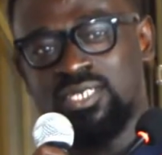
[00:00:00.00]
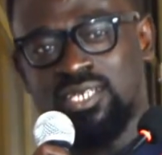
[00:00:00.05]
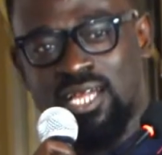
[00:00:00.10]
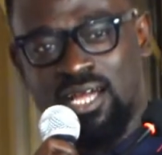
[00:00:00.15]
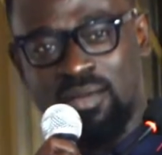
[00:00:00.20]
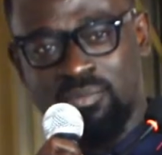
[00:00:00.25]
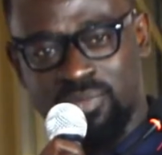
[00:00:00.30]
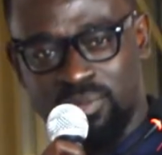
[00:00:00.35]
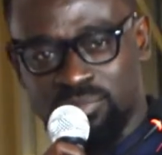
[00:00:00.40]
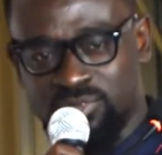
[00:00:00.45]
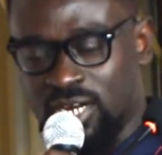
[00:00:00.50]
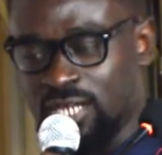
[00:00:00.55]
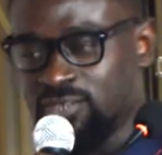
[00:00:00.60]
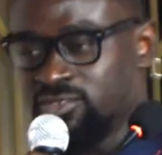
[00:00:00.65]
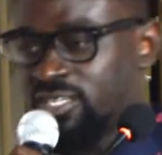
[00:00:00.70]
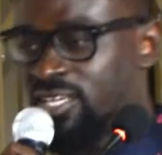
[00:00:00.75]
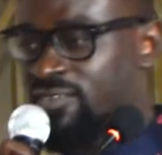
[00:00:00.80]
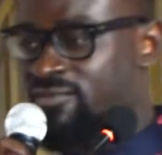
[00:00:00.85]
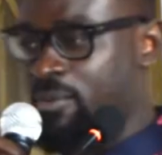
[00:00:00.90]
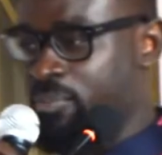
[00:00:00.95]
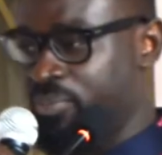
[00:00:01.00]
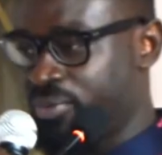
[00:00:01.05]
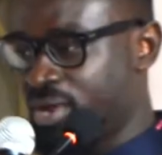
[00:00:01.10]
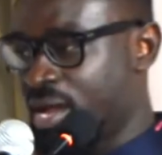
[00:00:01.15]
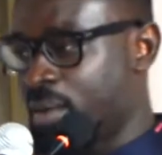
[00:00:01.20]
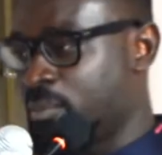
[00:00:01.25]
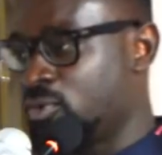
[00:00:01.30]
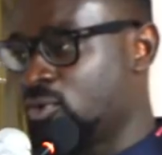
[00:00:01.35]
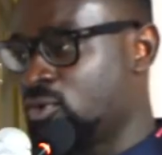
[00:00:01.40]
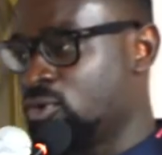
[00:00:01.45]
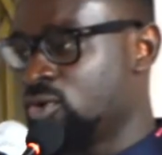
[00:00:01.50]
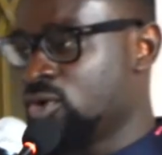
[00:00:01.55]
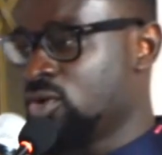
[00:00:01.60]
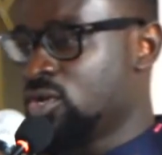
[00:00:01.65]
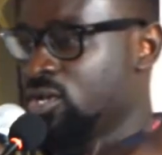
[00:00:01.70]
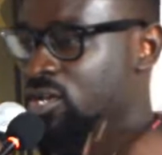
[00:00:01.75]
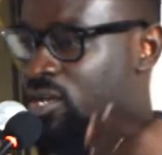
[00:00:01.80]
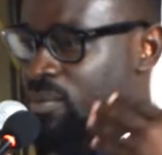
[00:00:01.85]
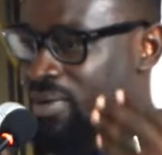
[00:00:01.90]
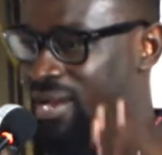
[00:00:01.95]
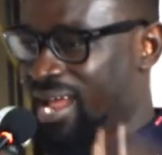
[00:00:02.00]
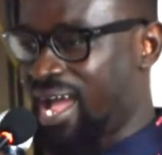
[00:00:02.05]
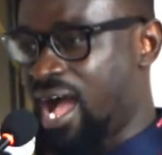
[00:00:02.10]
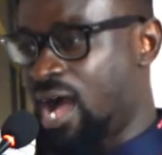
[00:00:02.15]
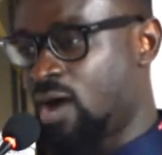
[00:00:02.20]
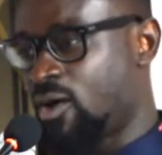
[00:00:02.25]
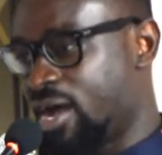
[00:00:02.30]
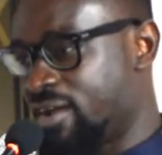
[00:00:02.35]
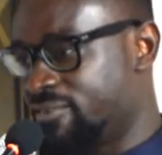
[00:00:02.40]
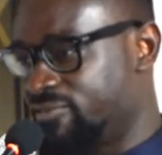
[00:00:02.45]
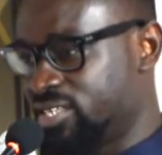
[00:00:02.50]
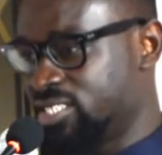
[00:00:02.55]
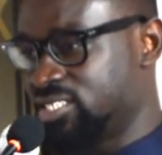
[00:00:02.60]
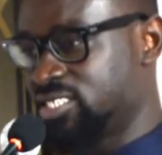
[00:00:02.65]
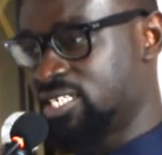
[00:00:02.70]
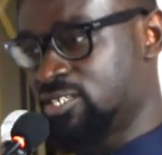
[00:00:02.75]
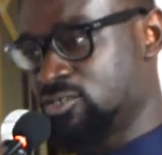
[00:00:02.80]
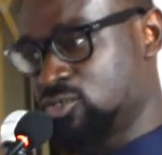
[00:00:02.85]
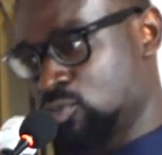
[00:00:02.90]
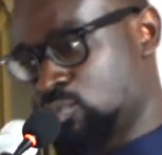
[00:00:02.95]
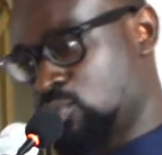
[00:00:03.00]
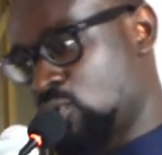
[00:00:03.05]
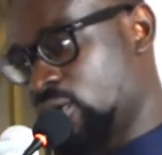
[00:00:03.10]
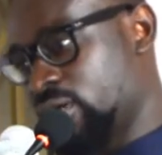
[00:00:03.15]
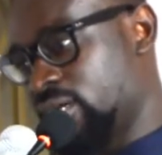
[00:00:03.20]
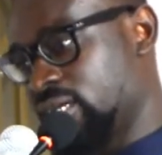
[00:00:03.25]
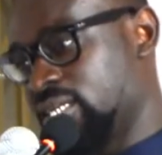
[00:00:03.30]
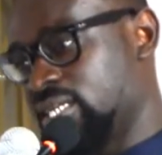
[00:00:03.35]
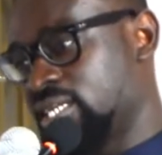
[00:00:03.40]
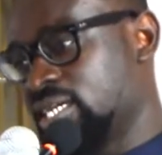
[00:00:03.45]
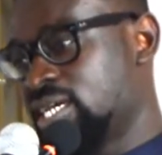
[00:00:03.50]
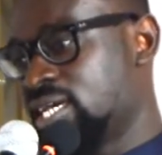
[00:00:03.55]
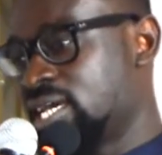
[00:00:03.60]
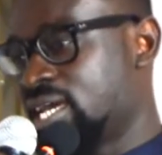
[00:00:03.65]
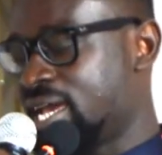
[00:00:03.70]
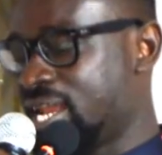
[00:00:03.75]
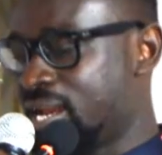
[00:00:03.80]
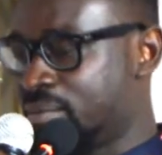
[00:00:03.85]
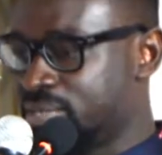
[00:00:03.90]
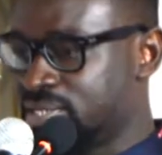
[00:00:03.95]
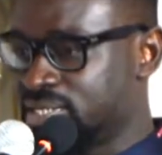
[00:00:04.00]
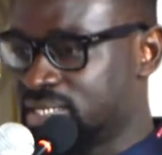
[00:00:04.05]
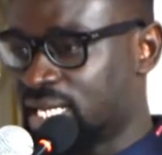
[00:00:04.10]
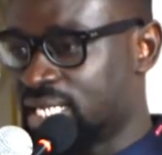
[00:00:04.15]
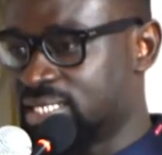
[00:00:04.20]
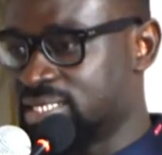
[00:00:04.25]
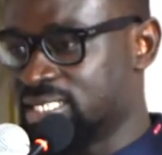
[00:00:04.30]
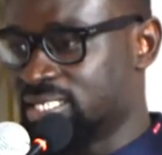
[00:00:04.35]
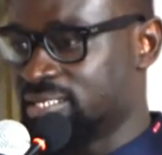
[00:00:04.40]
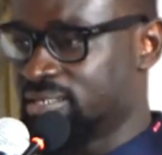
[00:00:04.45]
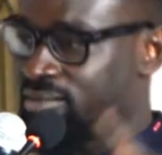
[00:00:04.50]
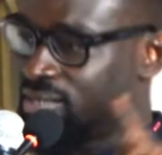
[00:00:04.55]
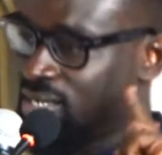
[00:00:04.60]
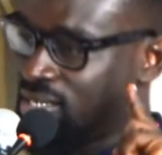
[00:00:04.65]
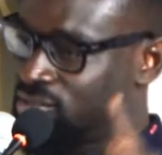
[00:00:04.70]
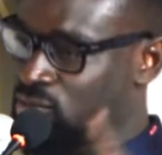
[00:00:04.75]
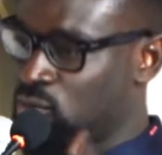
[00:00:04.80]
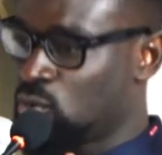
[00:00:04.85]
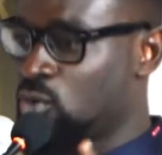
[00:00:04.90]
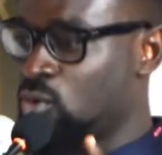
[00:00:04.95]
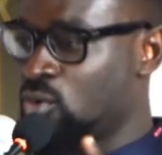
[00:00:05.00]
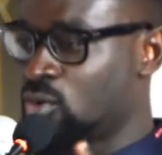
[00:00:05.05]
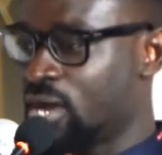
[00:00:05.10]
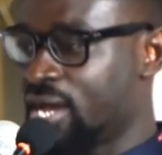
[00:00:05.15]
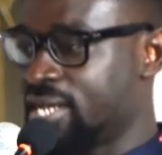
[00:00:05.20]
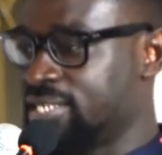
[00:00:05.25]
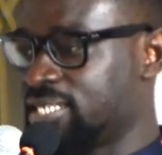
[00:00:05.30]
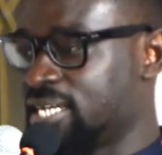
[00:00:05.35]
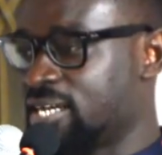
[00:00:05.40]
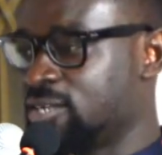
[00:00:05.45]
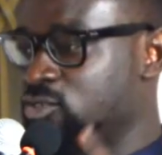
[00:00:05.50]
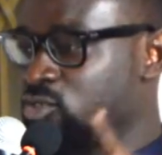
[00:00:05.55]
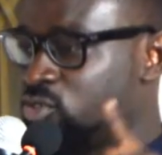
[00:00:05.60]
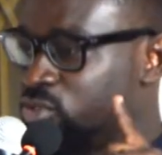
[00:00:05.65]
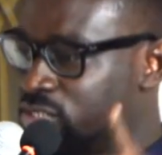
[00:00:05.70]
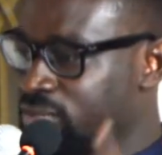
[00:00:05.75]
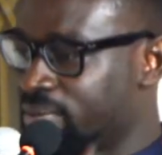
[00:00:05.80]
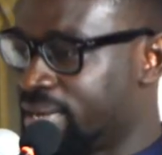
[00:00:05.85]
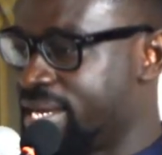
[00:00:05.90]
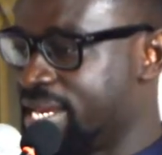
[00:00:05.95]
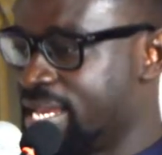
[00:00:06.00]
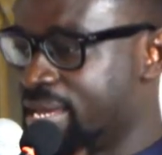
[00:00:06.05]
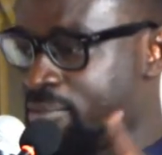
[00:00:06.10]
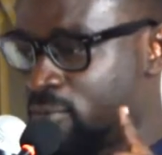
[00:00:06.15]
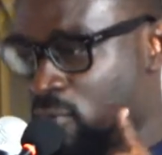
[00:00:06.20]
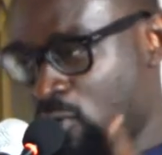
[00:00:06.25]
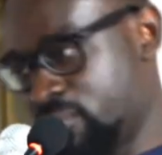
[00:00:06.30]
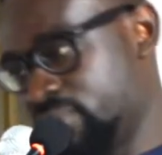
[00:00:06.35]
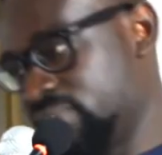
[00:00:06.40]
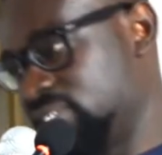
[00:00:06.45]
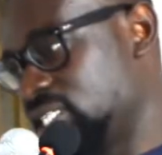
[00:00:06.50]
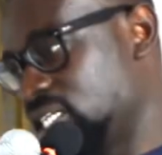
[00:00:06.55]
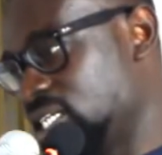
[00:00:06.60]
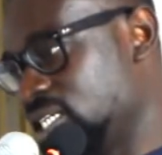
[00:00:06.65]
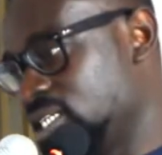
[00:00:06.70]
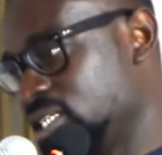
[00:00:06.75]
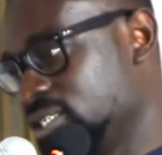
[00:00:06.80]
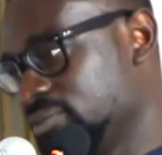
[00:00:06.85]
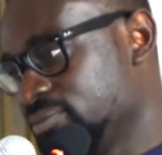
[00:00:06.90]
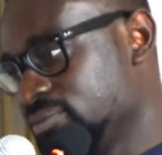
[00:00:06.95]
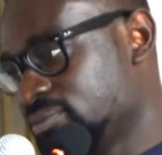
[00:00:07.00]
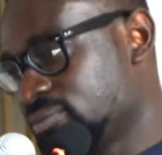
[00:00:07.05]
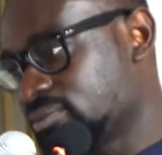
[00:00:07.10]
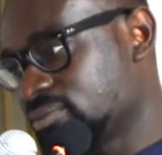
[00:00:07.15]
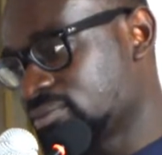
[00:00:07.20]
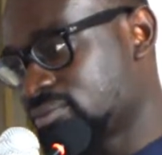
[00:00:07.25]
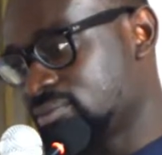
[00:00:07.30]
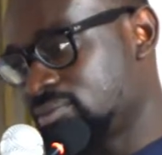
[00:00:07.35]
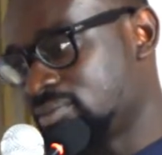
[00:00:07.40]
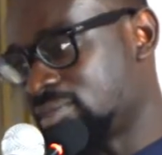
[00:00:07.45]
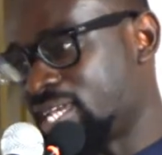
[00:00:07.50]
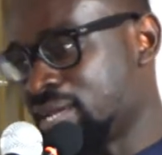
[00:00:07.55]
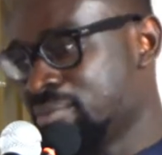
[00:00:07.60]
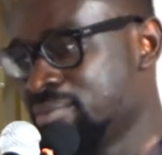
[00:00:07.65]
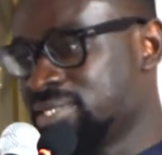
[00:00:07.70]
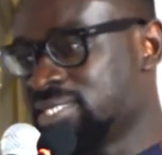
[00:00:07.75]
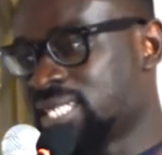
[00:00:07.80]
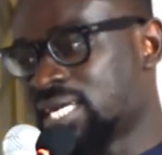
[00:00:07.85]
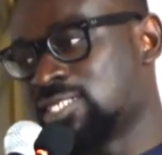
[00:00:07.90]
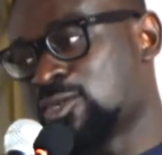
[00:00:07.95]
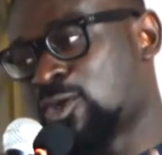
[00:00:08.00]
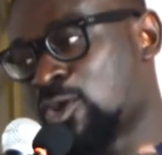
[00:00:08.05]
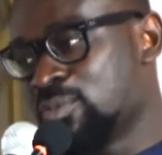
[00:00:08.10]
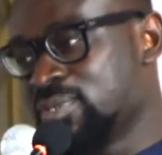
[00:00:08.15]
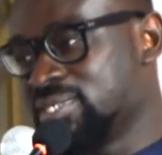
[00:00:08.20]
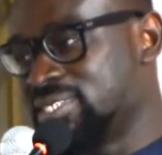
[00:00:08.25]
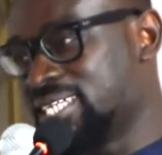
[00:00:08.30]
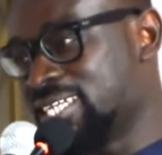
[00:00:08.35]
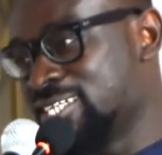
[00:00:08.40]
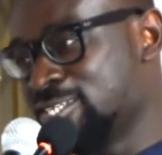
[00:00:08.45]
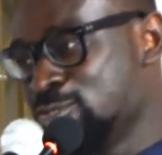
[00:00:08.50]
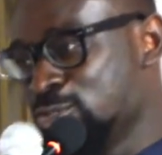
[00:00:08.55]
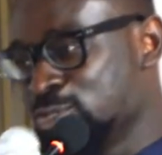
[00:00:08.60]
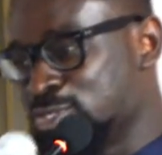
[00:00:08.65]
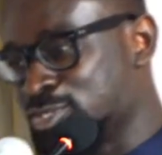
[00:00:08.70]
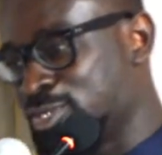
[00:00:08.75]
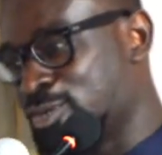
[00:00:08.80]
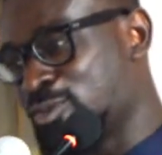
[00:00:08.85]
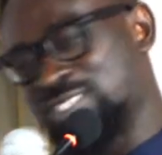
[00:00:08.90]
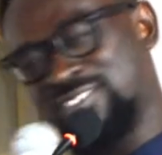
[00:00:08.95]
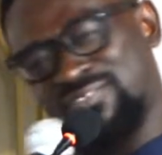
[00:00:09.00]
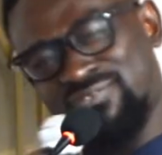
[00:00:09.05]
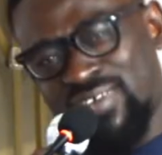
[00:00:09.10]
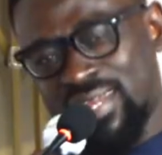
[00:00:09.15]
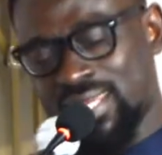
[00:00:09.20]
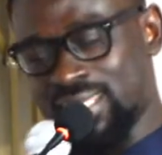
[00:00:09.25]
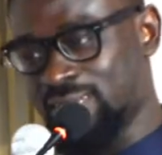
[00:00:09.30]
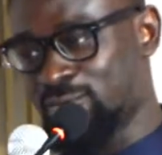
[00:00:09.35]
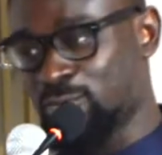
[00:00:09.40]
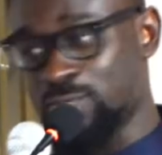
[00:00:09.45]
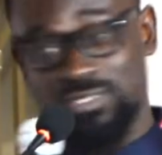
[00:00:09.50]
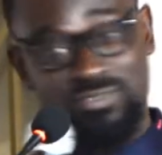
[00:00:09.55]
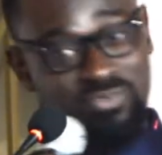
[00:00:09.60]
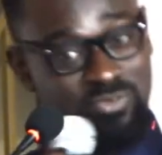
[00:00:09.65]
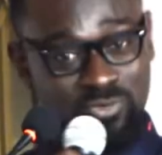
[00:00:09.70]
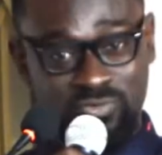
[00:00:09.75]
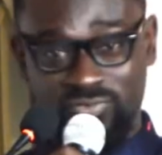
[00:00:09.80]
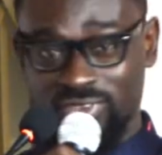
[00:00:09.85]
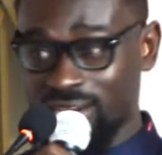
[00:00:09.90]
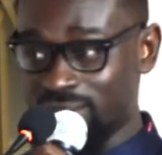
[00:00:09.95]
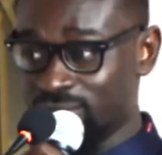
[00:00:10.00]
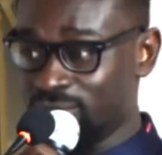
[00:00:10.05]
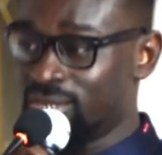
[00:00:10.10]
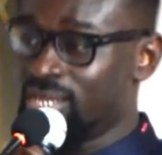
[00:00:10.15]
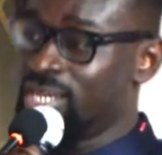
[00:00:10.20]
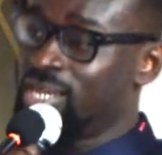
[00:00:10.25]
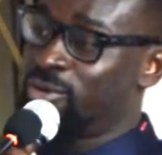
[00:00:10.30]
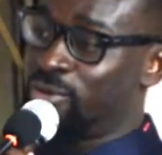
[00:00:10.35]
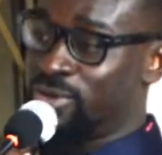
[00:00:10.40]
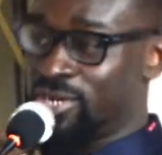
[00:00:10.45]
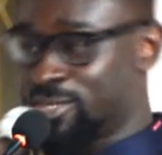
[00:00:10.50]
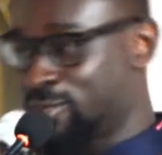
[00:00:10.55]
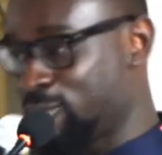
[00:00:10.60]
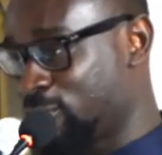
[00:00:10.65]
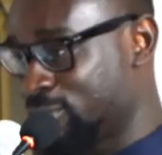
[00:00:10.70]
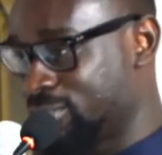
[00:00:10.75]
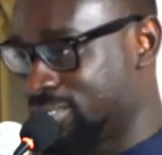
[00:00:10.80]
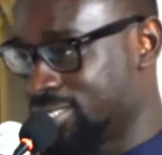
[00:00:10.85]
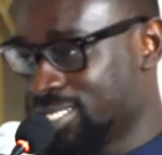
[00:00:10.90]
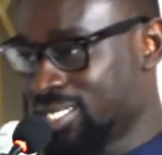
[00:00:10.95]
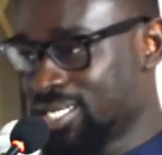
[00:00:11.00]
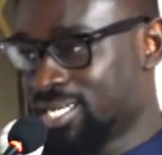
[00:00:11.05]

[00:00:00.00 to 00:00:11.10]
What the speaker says: I'm trying to give a preamble about how I ventured into blogging and I'm starting. So I decided to use my name, Kobiche. We started Kobiche News. It was funny, it was very ridiculous.